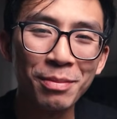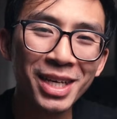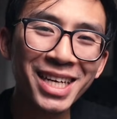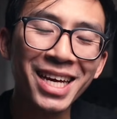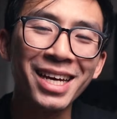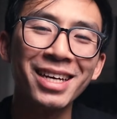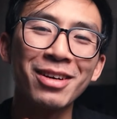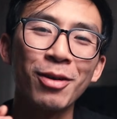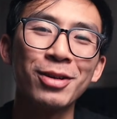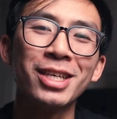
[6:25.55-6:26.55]
meaning
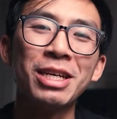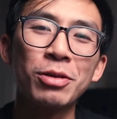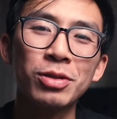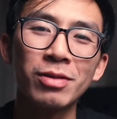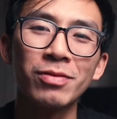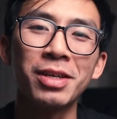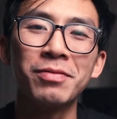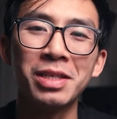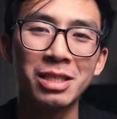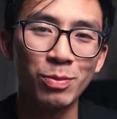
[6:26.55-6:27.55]
in our years of
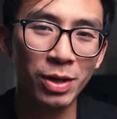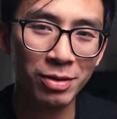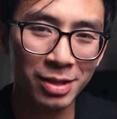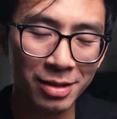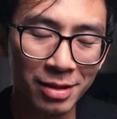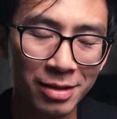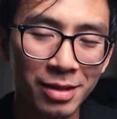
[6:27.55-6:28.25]
lived experiences.